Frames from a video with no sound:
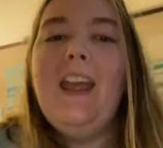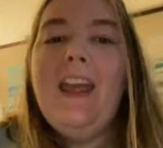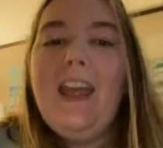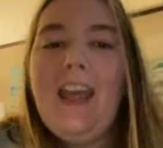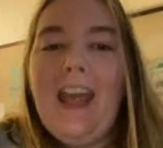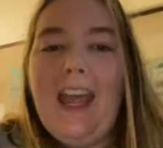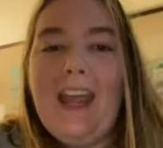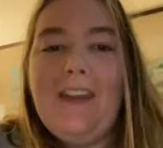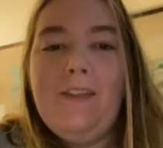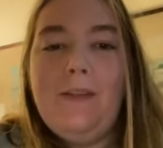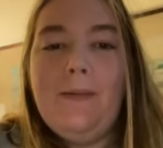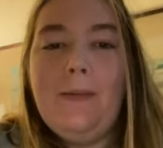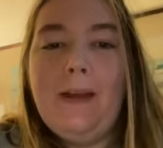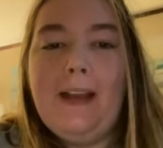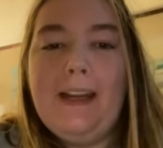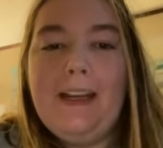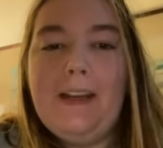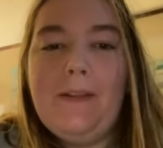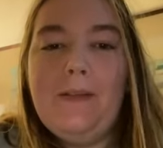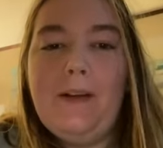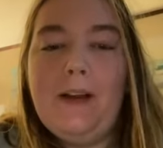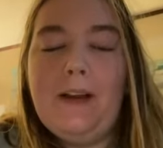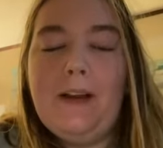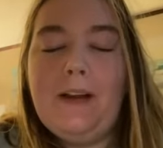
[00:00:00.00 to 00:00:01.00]
Hey everybody,
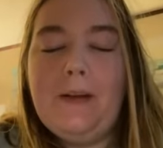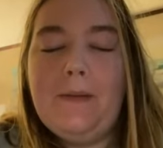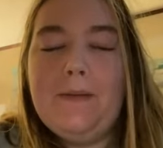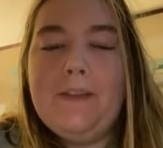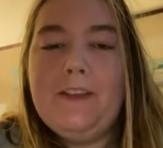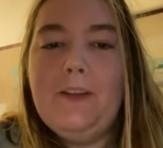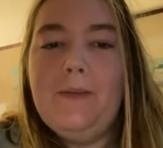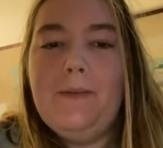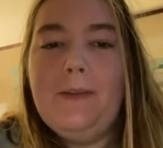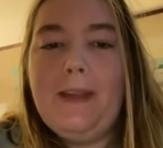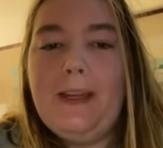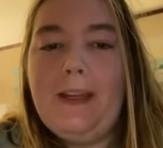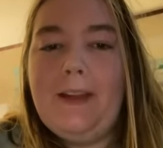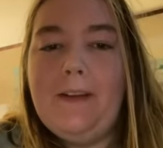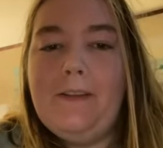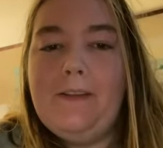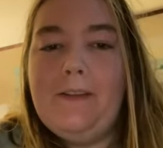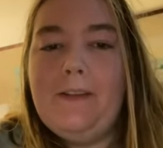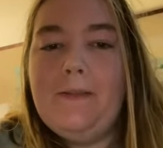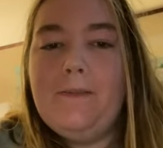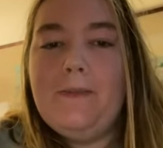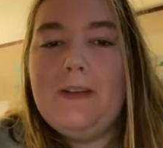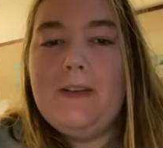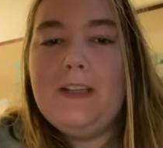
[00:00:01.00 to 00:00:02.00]
welcome to Make It
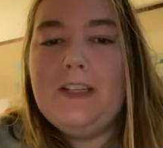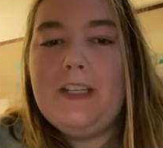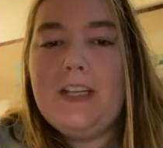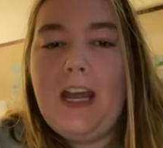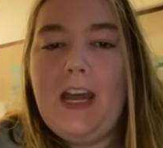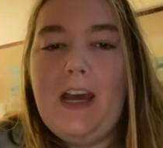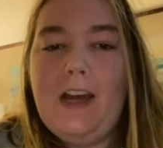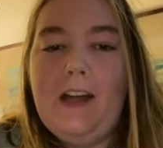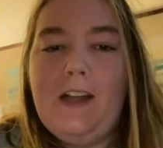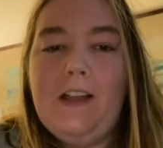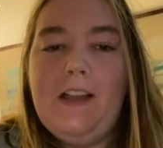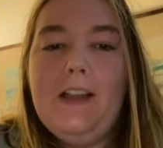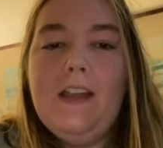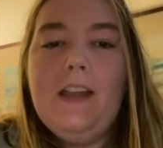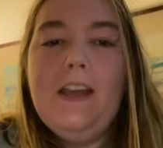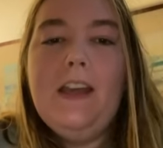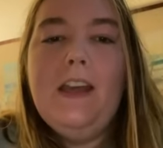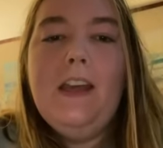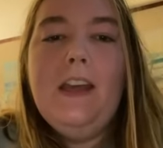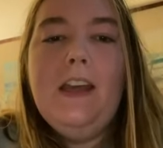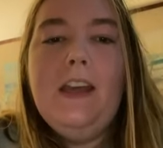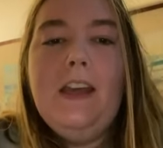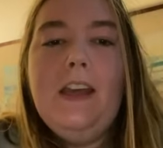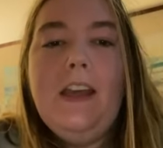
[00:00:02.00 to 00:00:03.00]
with Michelle.
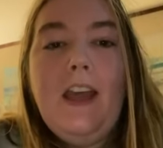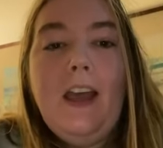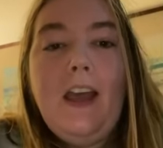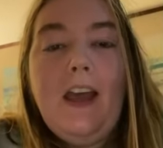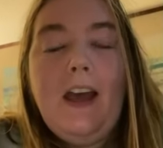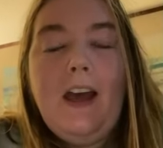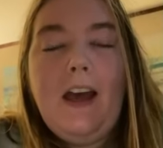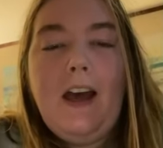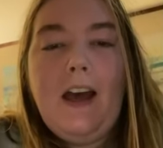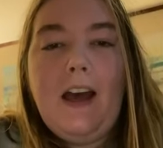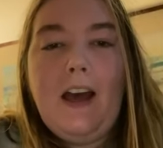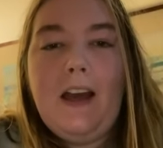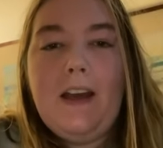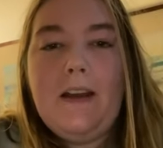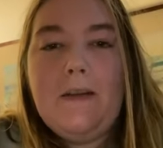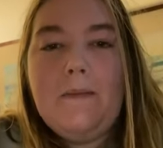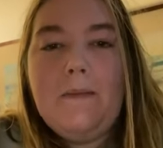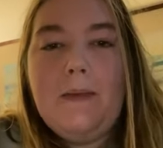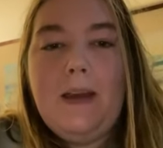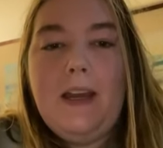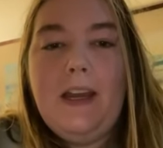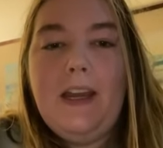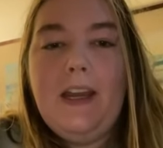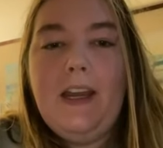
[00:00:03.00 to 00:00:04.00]

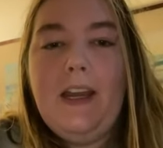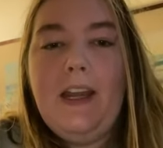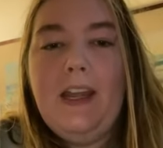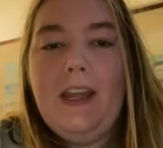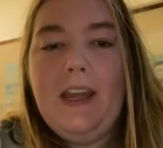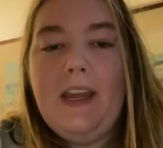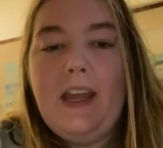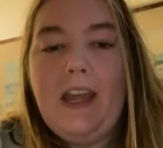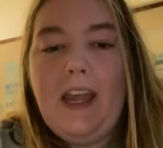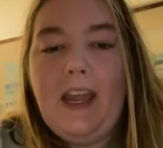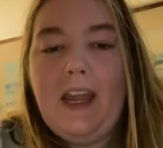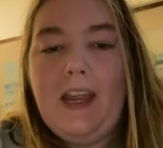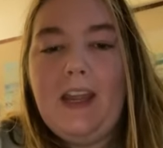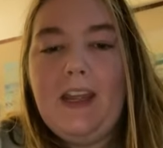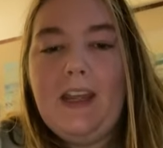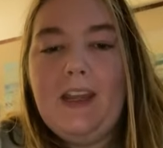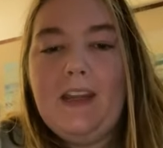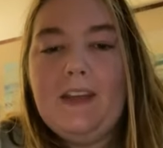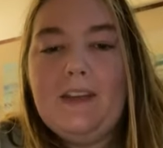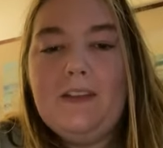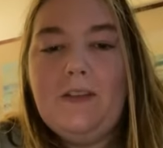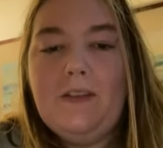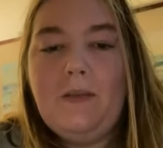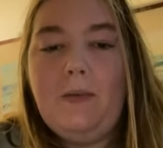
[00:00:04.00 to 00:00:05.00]
And
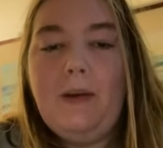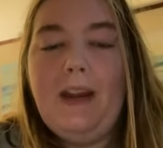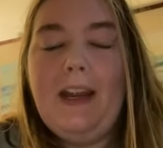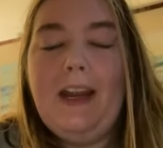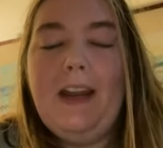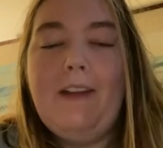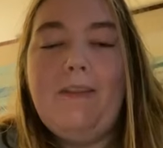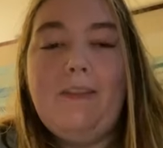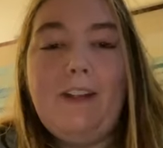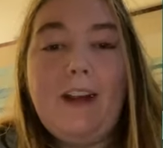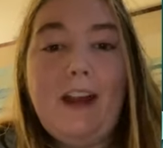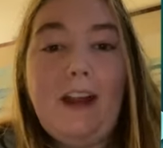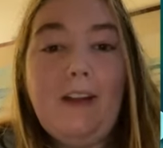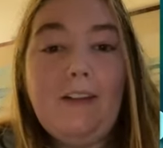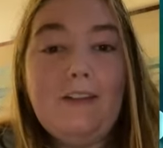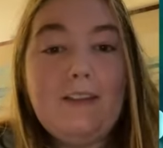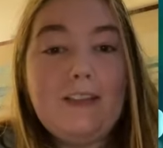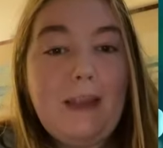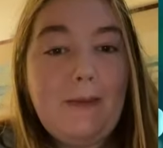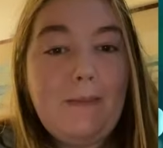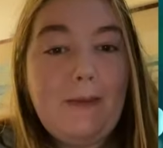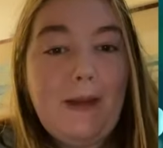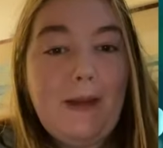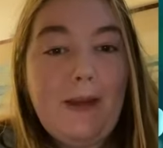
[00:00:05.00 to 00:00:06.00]
wherever else
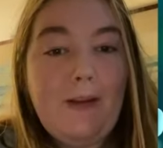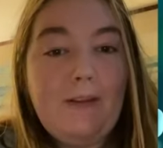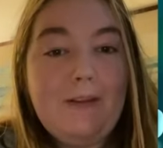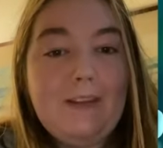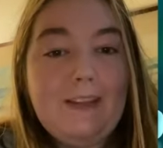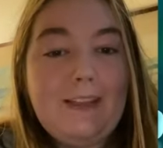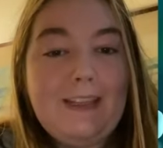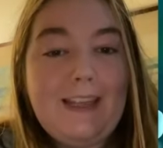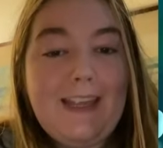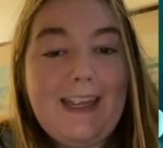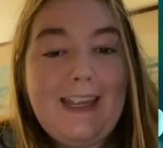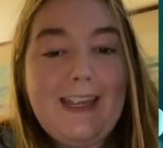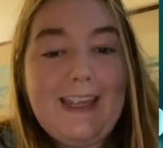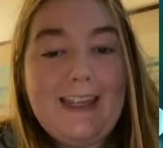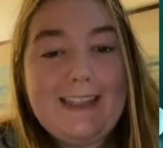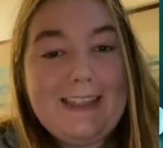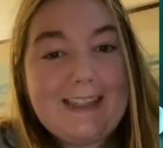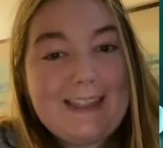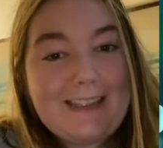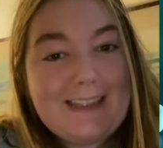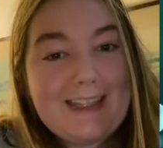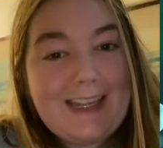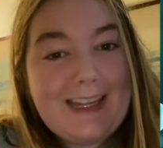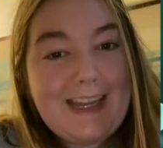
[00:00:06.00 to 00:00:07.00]
I post
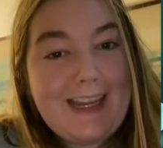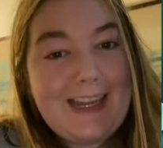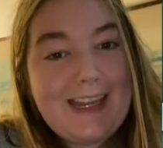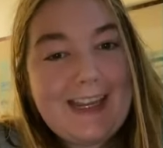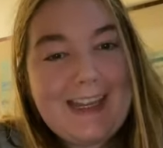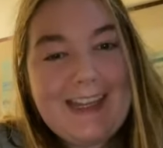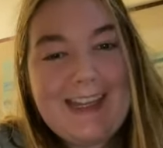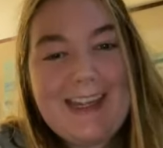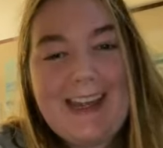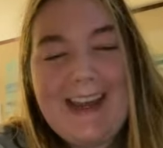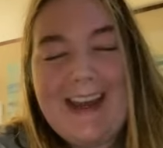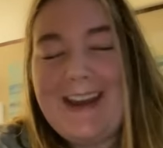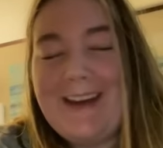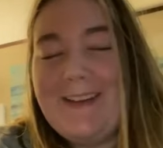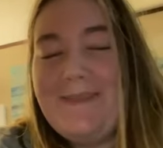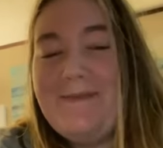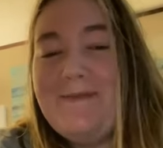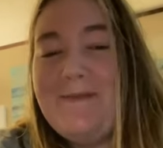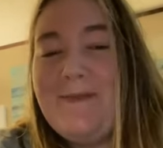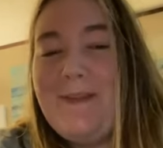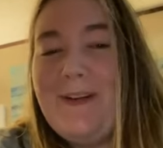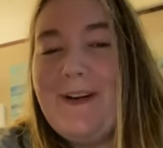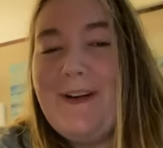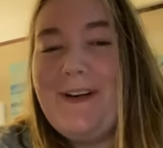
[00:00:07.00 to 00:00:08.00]
this,
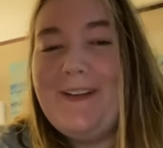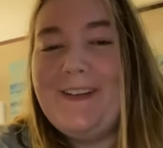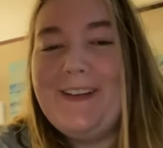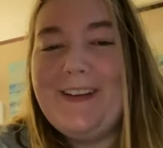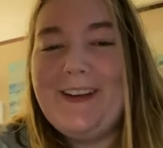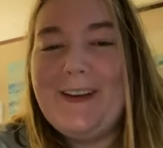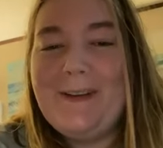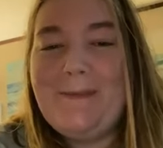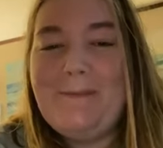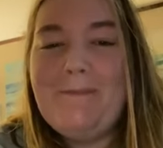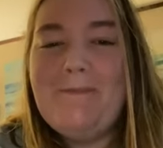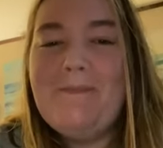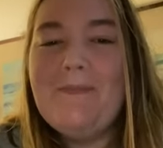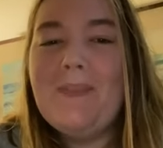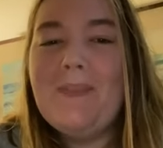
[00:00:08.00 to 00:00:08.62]
welcome